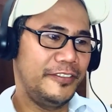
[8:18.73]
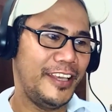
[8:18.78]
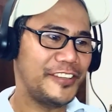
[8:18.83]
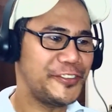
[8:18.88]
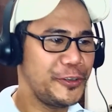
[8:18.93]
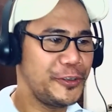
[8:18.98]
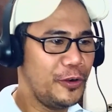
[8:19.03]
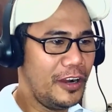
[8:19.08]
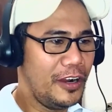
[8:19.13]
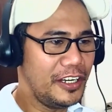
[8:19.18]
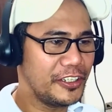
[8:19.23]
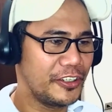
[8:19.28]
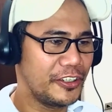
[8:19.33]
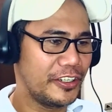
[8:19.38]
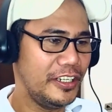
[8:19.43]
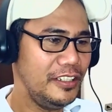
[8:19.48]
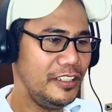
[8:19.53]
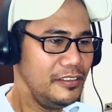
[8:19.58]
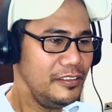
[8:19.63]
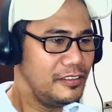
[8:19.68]
Yes, you are,
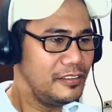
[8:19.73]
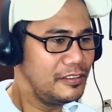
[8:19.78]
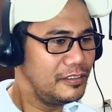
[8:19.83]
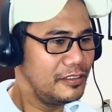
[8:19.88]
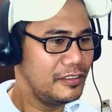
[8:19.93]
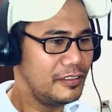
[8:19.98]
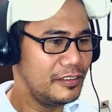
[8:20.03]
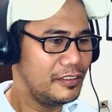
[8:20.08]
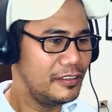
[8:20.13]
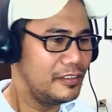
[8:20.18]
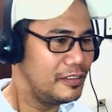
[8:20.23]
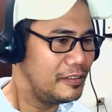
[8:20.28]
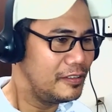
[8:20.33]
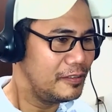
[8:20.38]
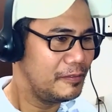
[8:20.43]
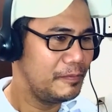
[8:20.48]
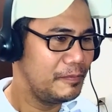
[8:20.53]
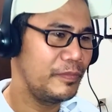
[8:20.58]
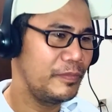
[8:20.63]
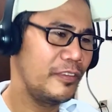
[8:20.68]
girl.
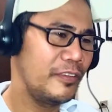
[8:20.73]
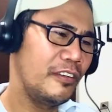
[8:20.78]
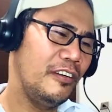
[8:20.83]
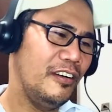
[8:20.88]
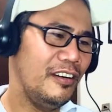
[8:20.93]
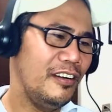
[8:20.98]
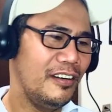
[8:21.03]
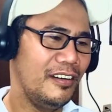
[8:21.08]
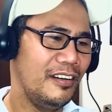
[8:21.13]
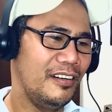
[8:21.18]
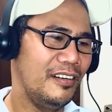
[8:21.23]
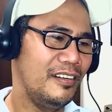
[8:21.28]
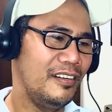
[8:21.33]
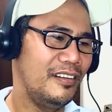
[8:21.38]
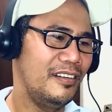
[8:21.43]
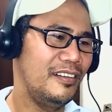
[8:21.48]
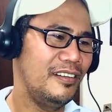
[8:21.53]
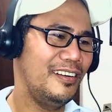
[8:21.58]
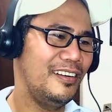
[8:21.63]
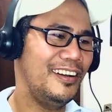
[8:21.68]

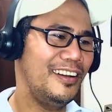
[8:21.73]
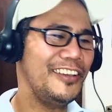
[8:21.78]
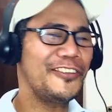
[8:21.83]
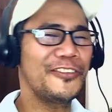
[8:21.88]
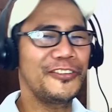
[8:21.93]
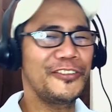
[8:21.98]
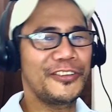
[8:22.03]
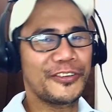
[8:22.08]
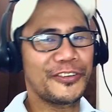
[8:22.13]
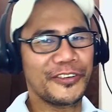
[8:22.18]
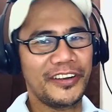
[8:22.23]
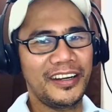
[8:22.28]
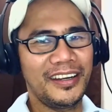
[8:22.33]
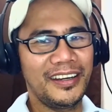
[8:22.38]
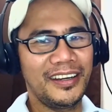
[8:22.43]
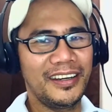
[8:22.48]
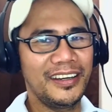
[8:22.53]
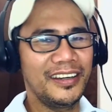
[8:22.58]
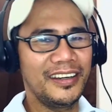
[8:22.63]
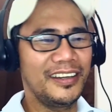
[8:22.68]
Aww, I could
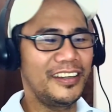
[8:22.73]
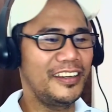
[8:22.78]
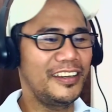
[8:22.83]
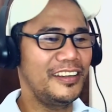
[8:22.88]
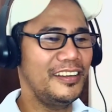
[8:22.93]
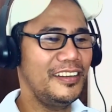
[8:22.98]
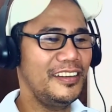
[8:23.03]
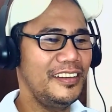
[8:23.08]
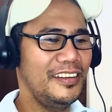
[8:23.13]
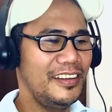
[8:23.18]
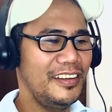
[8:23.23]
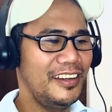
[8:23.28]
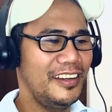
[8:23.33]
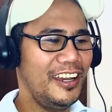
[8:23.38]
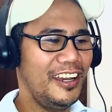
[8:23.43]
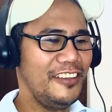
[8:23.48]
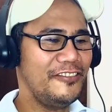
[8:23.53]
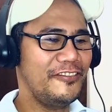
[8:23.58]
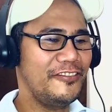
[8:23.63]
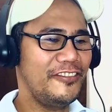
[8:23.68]
cry.
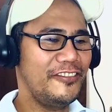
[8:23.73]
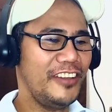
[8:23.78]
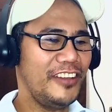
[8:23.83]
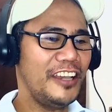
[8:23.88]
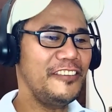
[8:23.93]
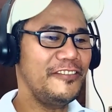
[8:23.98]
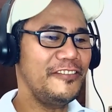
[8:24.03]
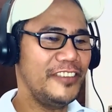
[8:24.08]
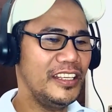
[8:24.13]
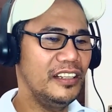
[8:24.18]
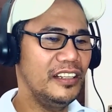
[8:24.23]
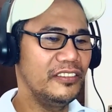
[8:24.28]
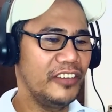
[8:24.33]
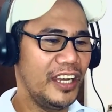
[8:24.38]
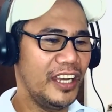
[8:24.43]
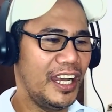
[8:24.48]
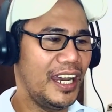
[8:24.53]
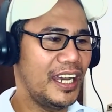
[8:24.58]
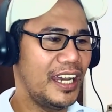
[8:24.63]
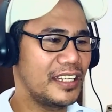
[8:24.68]
I feel
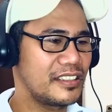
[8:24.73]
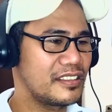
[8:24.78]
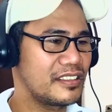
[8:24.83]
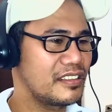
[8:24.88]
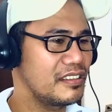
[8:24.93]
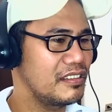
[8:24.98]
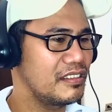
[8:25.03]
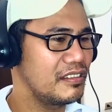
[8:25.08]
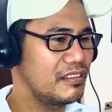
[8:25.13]
that.